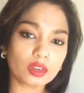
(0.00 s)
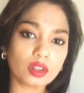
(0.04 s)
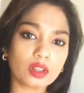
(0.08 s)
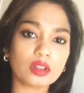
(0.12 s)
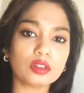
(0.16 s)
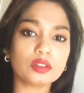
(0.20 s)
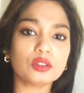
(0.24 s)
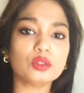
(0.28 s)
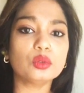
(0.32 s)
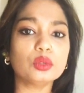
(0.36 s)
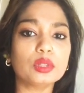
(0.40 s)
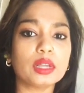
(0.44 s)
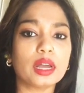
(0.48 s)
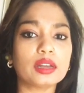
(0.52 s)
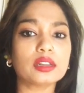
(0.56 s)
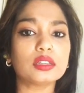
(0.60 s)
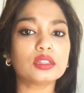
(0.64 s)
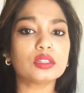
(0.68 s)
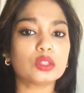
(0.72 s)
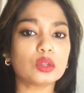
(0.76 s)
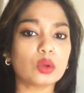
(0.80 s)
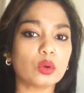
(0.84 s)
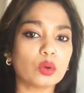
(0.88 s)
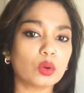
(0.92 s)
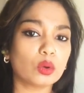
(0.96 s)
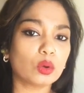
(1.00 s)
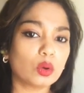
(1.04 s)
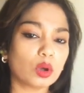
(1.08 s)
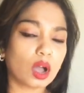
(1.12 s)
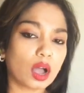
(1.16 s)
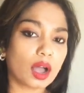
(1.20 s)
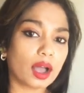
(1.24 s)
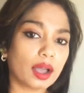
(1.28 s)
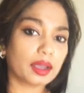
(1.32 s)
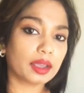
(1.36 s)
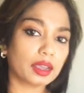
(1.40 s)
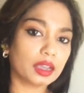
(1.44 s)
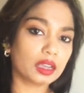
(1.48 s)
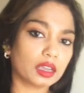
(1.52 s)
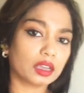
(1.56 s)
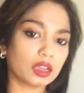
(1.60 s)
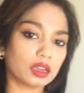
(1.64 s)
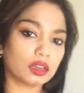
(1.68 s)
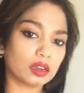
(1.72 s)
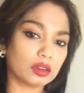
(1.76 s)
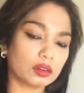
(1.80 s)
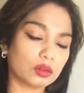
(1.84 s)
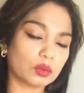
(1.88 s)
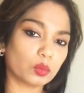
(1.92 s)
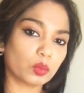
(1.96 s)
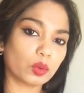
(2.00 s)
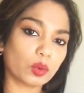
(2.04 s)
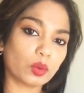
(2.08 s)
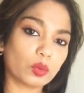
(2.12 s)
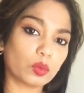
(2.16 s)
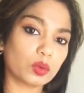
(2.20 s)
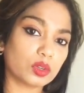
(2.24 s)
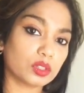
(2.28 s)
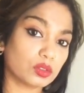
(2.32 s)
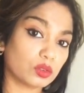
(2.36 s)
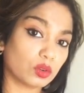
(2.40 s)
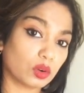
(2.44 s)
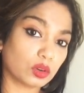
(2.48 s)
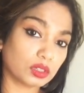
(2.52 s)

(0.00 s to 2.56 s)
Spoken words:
do that. So I'm not